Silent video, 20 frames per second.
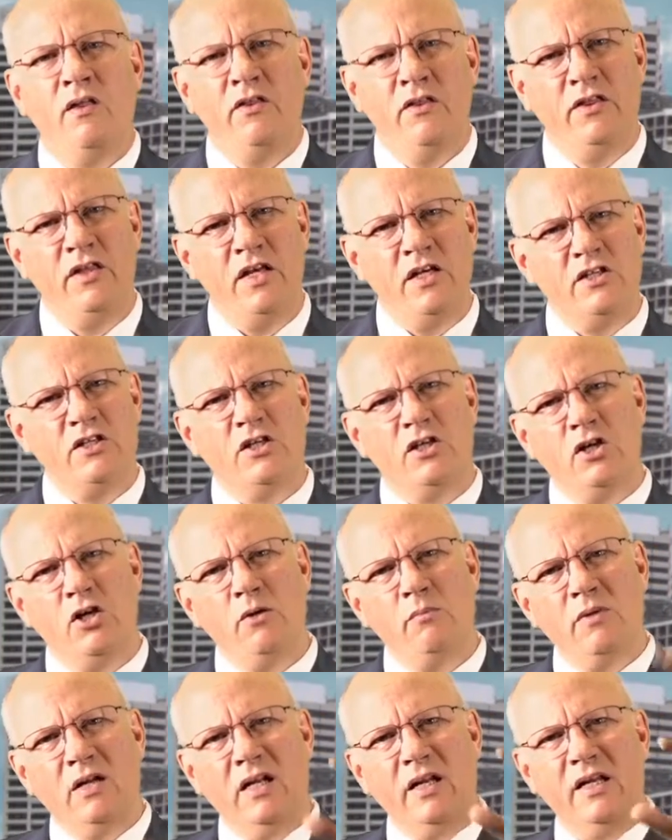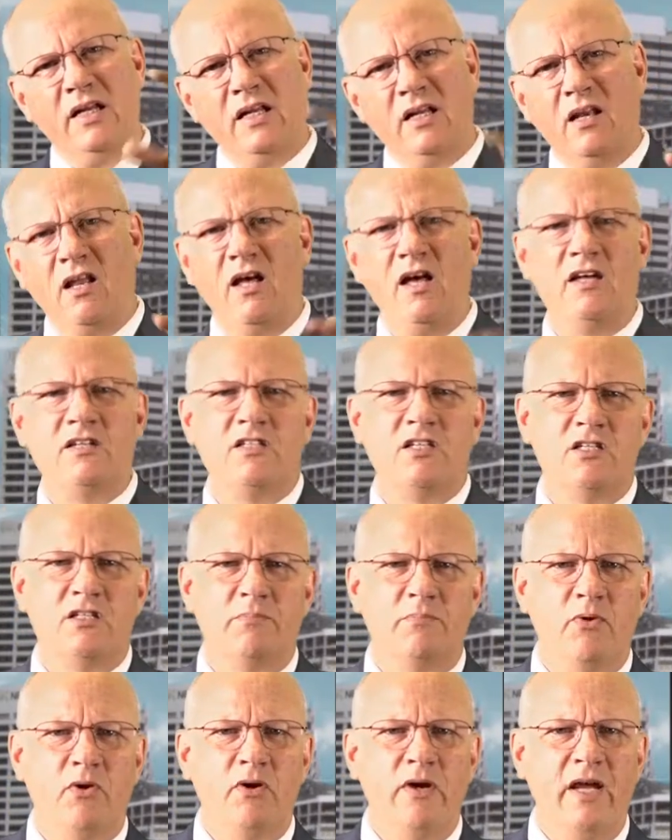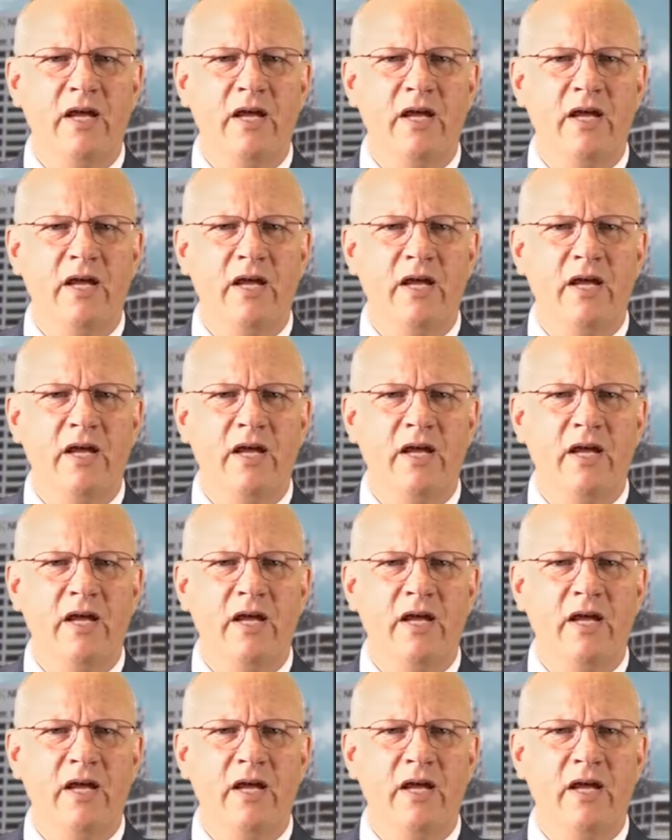These accumulated losses per